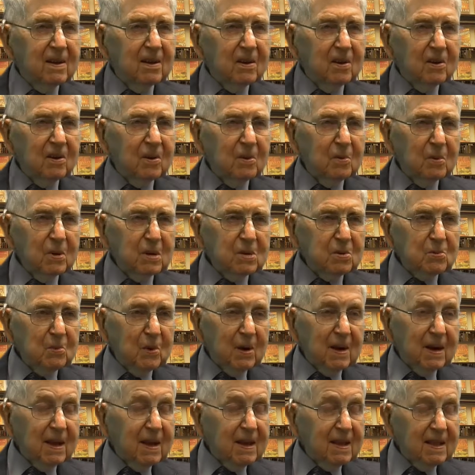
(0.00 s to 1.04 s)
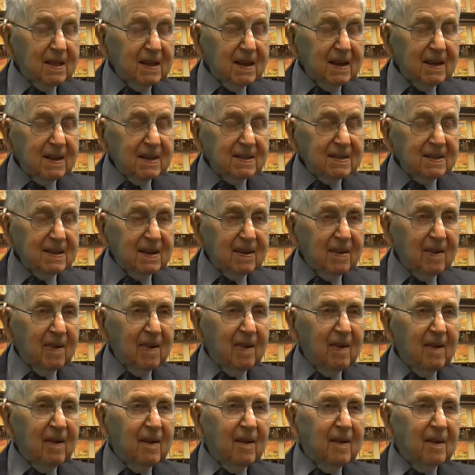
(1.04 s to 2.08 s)
or which one I liked.
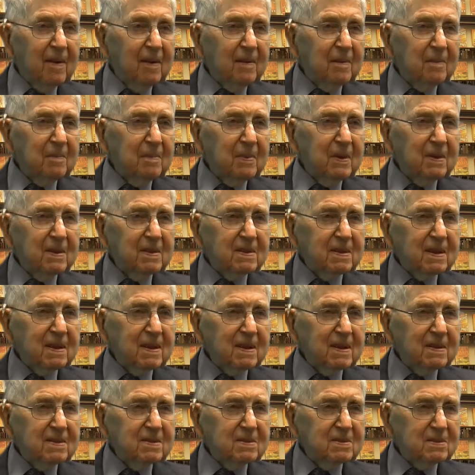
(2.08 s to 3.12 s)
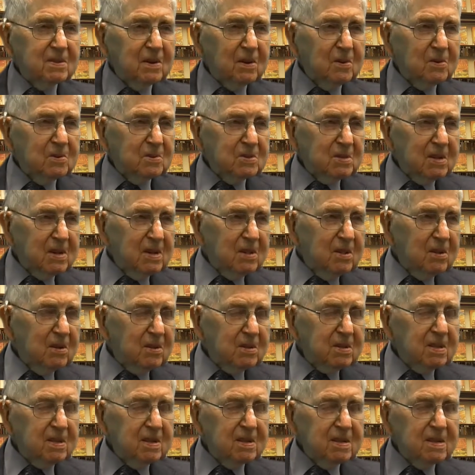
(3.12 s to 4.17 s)
But so she
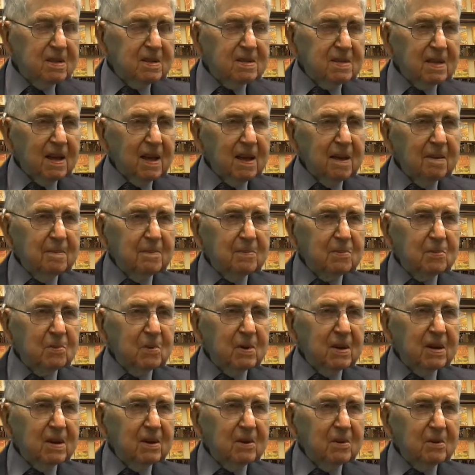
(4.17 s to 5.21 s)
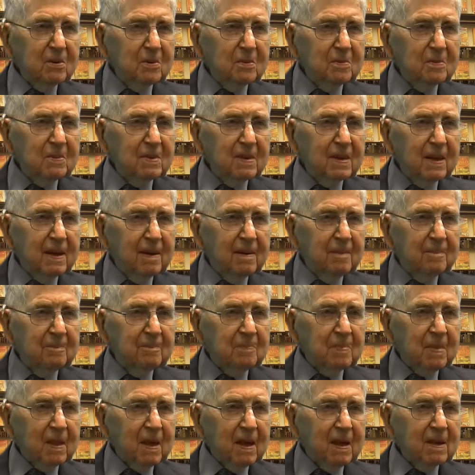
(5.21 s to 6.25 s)
looked at the same 3 homes,
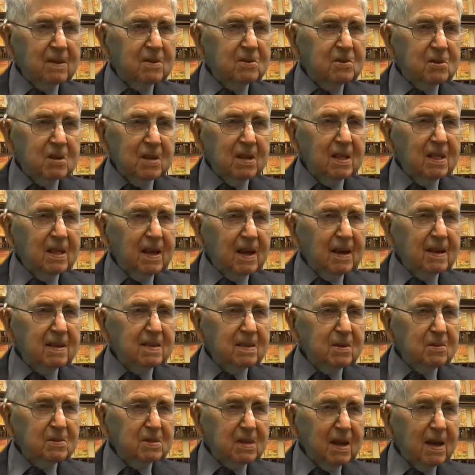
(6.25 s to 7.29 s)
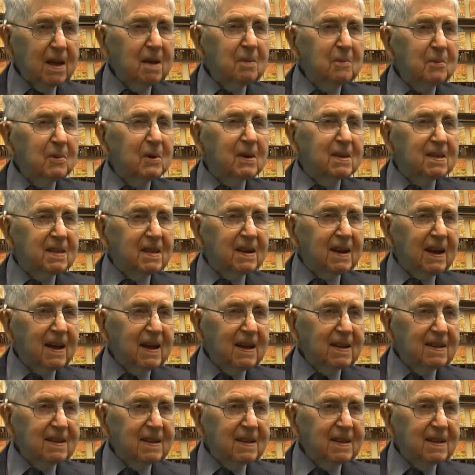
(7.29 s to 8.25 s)
and she liked the same one that I did.